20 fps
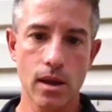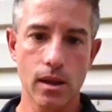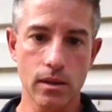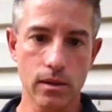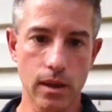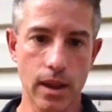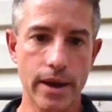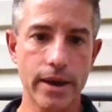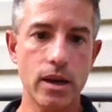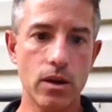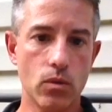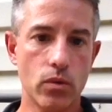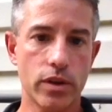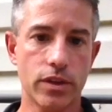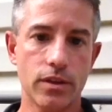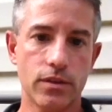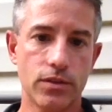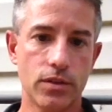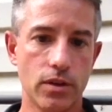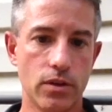light it with
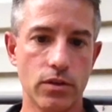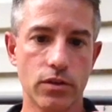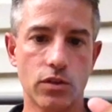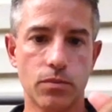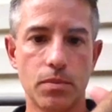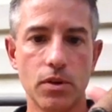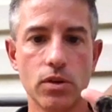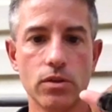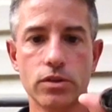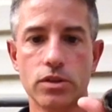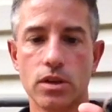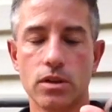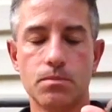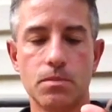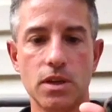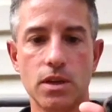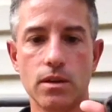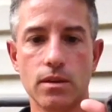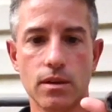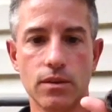the cedar spill, just
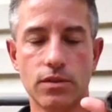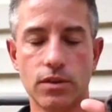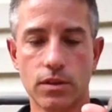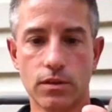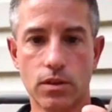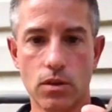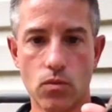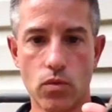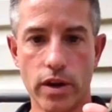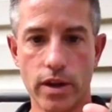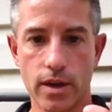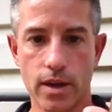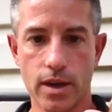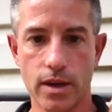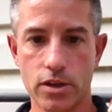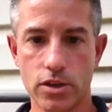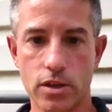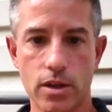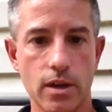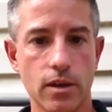being the 60 ring
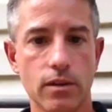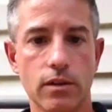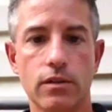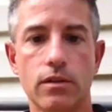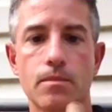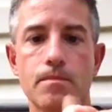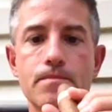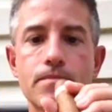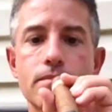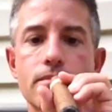gauge it is.